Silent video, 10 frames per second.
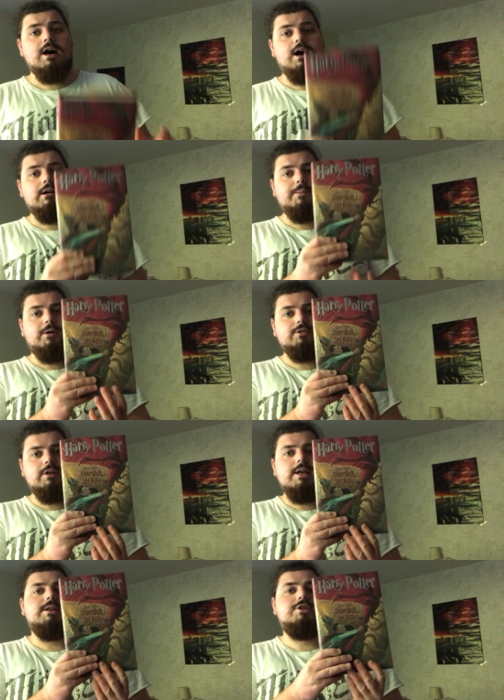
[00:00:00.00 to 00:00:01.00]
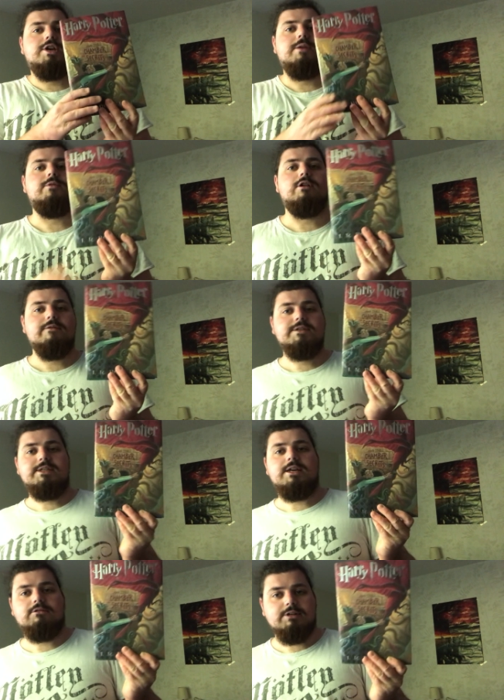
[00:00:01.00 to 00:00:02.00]
Harry Potter and the Chamber of
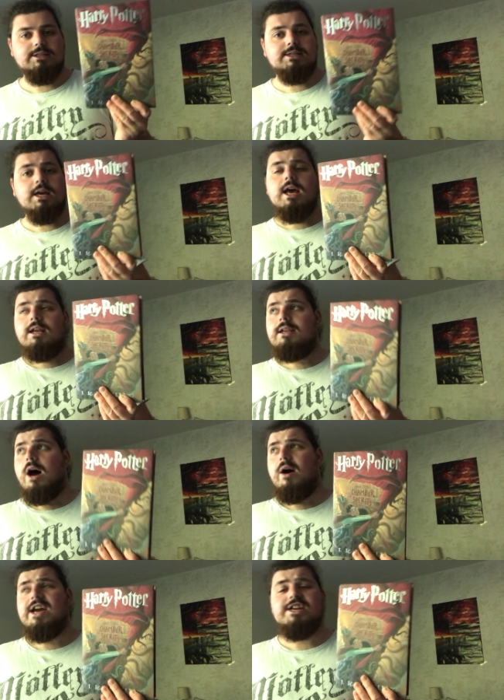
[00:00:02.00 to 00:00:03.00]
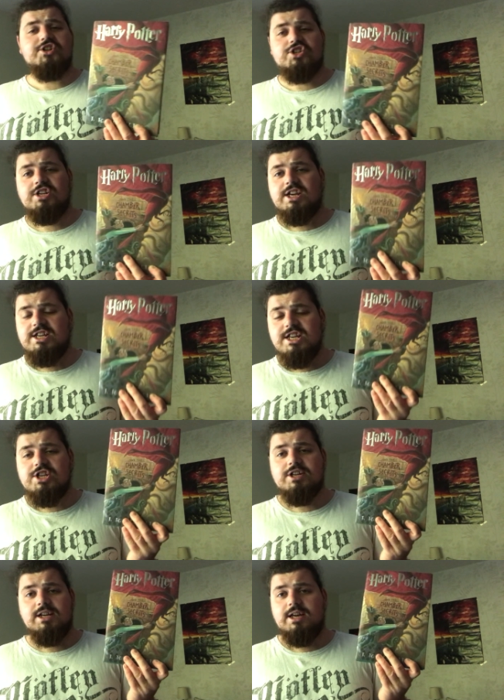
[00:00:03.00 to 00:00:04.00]
Secrets. Now, I
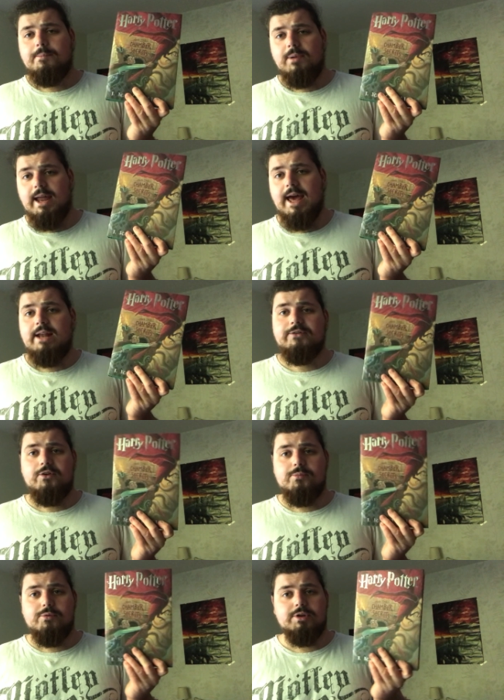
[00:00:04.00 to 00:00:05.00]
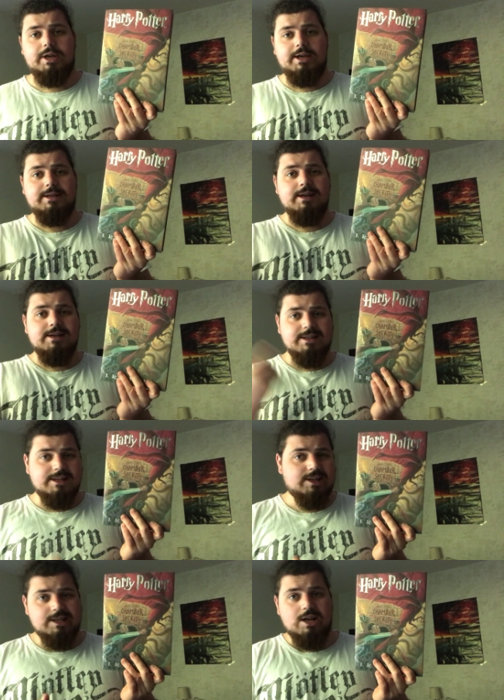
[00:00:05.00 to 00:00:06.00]
initially planned or putting it
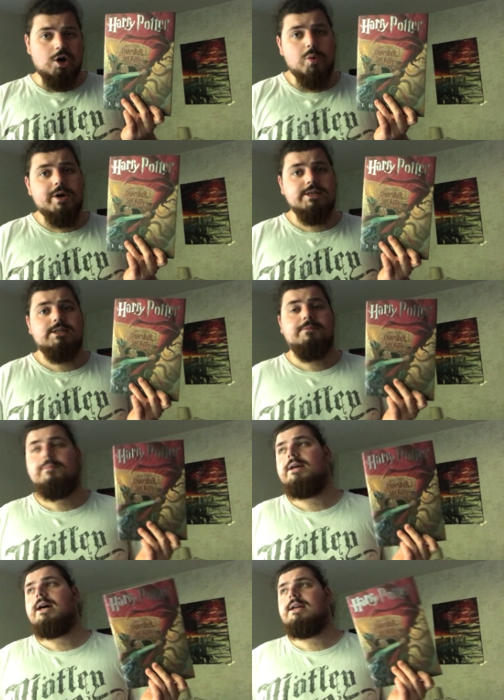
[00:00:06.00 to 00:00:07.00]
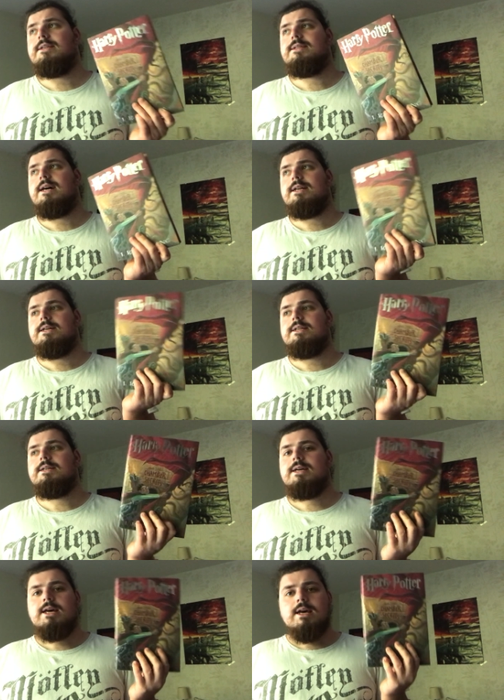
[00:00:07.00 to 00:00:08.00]
the lowest, but I decided
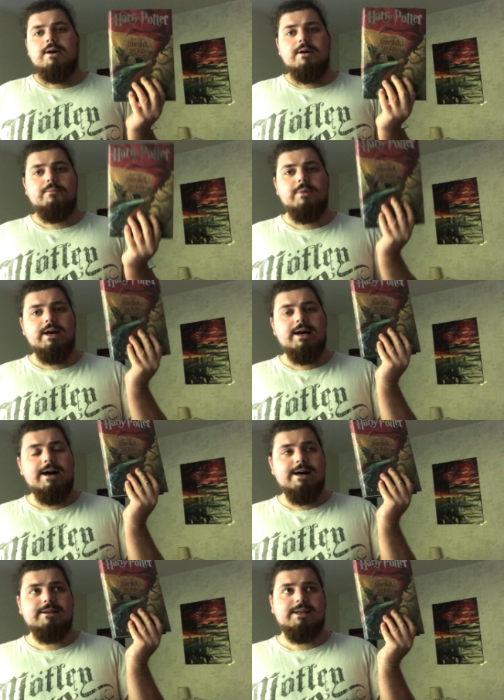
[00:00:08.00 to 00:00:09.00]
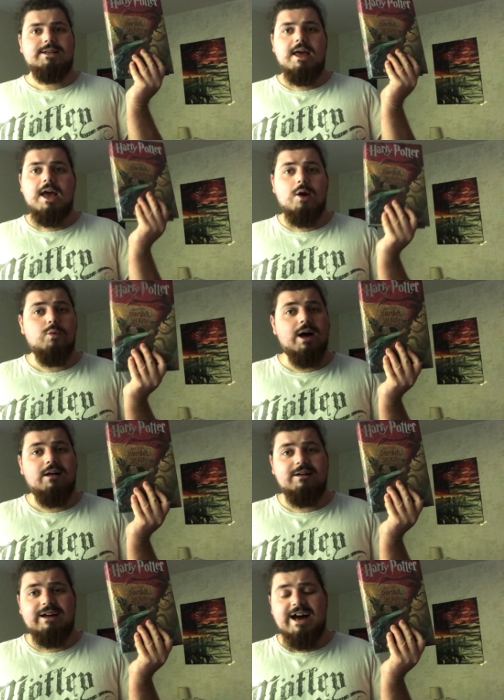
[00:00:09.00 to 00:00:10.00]
that,
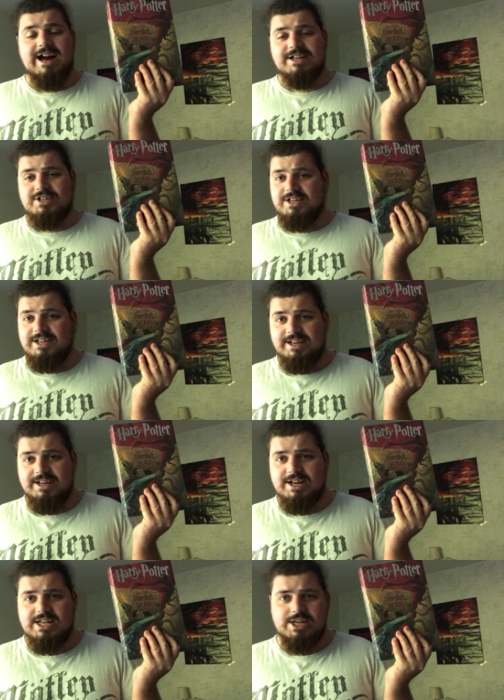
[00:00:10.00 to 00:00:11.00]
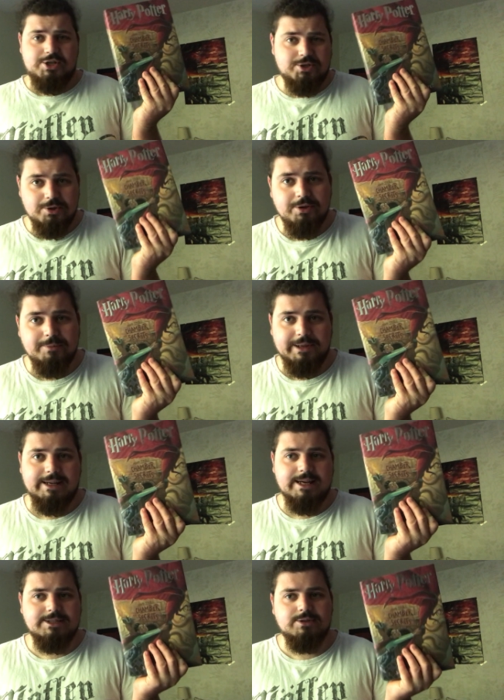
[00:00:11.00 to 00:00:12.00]
well, actually, it should be
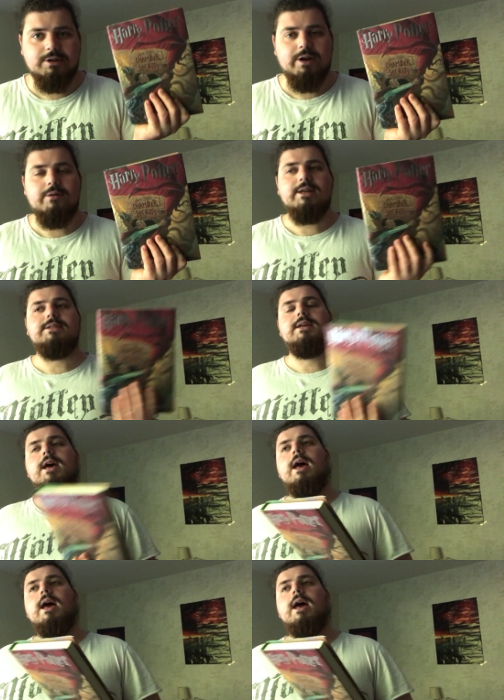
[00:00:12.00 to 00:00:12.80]
next to lowest.